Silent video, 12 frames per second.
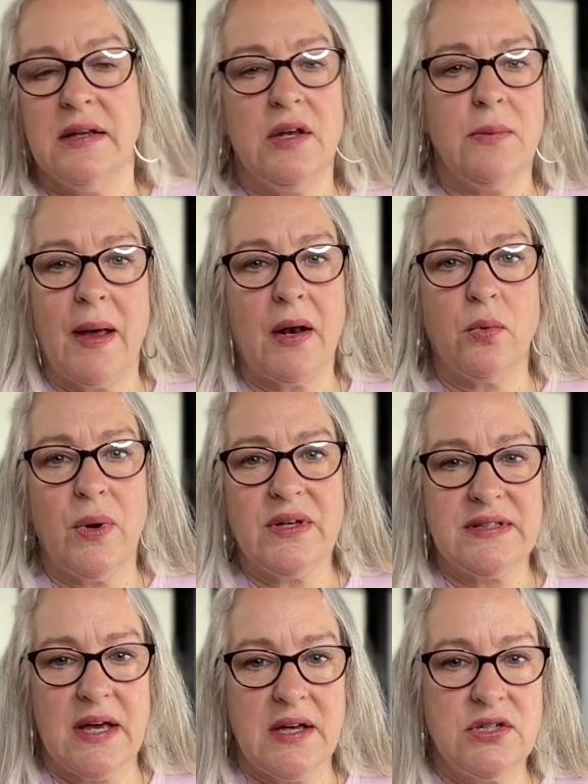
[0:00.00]
no matter what
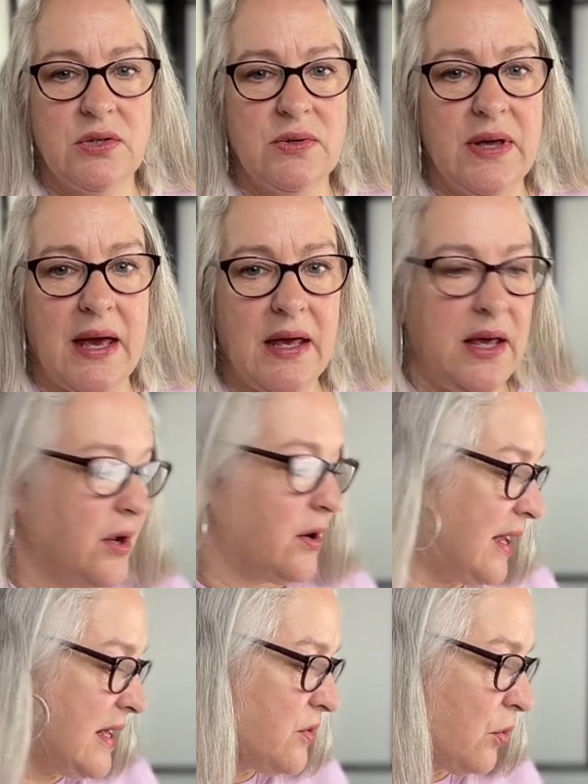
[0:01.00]
size you get here,
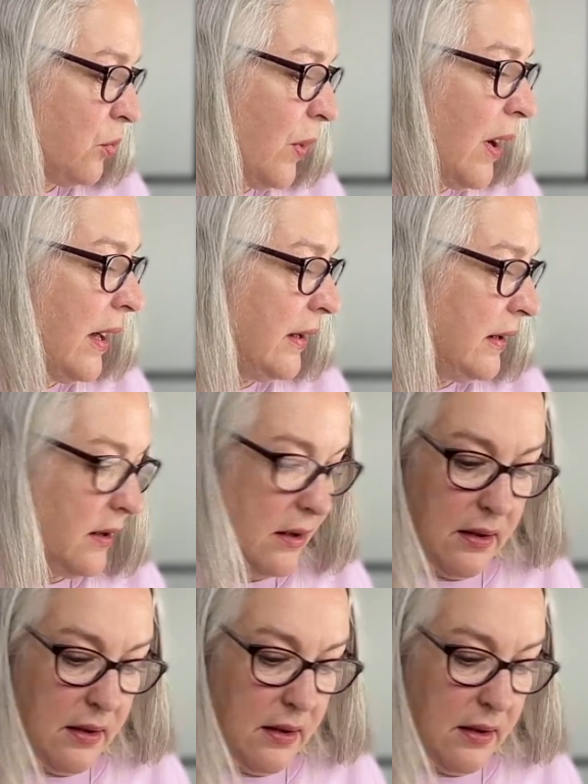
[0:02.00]
either one